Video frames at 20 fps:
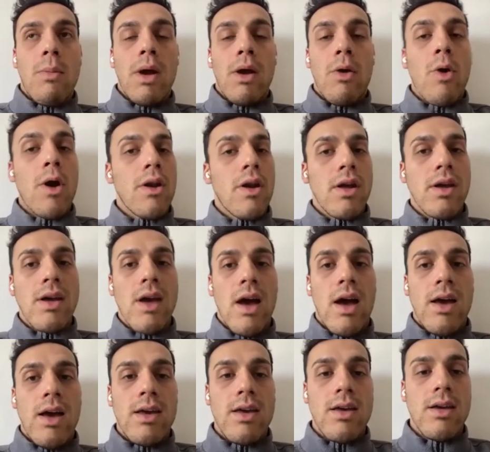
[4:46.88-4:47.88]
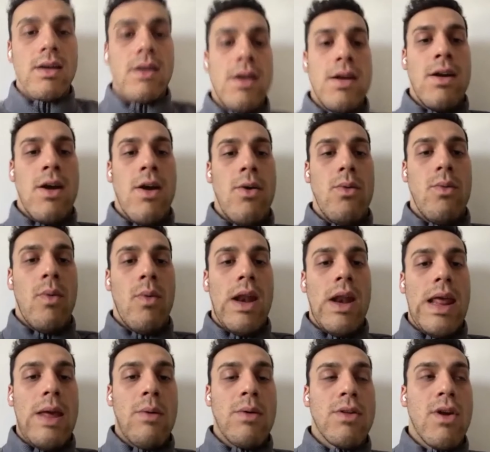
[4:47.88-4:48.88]
my granddad Guy, you know, when
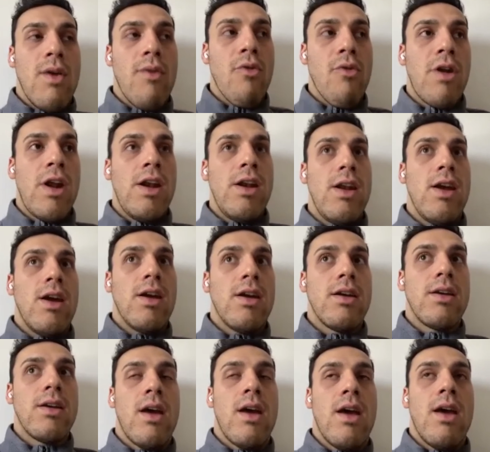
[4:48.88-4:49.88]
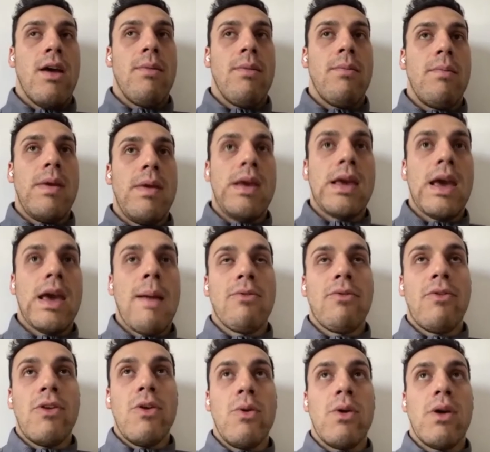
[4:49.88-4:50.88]
he was over in India, he came
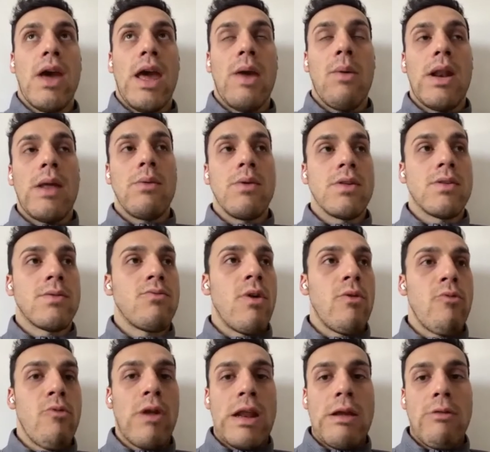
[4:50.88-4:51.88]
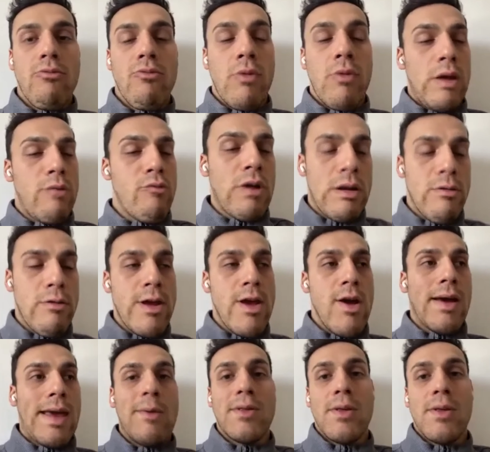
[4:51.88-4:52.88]
to the UK when he was really
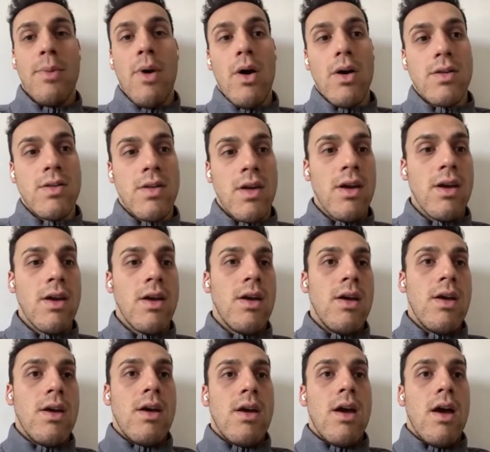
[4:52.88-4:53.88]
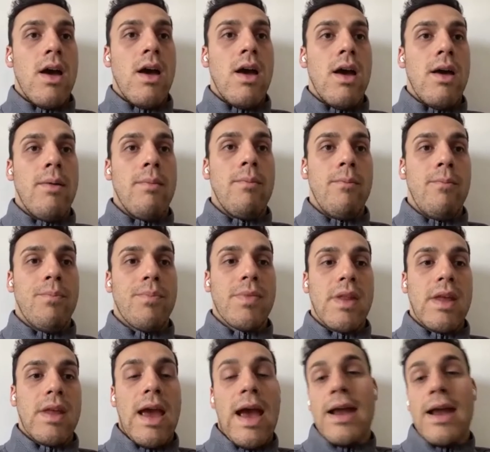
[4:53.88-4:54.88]
young. He was a boxer.
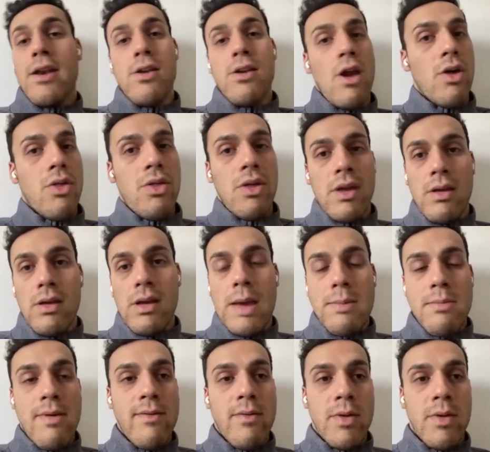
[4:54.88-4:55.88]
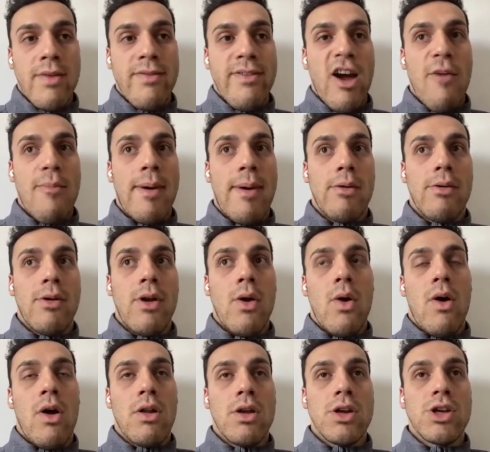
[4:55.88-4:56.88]
Had nothing. Came over with a £5
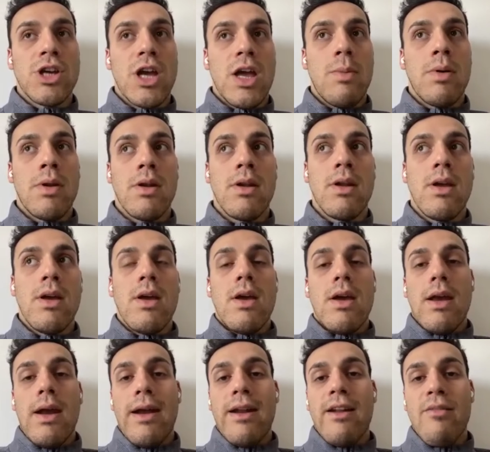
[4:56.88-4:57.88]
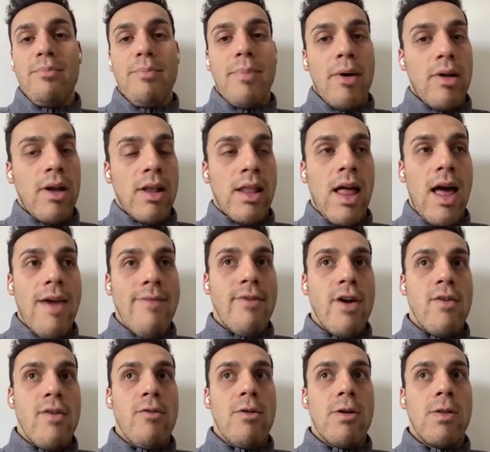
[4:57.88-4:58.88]
note on a ship and kind of built a life
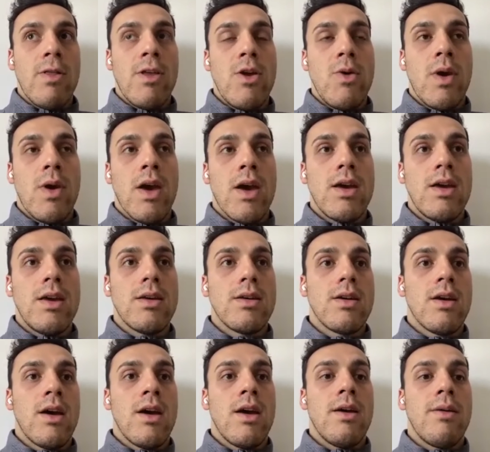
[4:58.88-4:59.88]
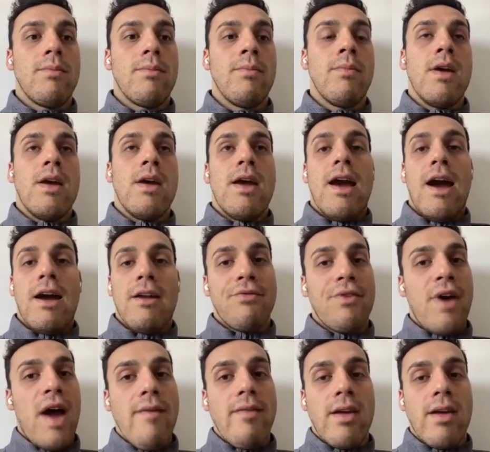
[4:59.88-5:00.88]
over in the UK. Had
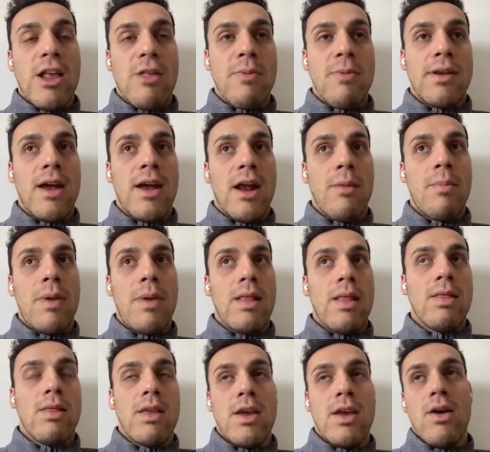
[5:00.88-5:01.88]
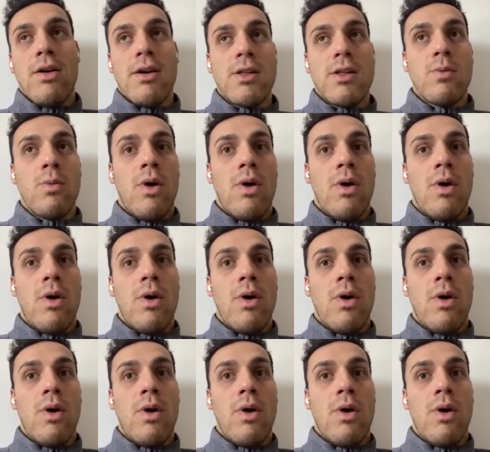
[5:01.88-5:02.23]
5 kids, my dad being the youngest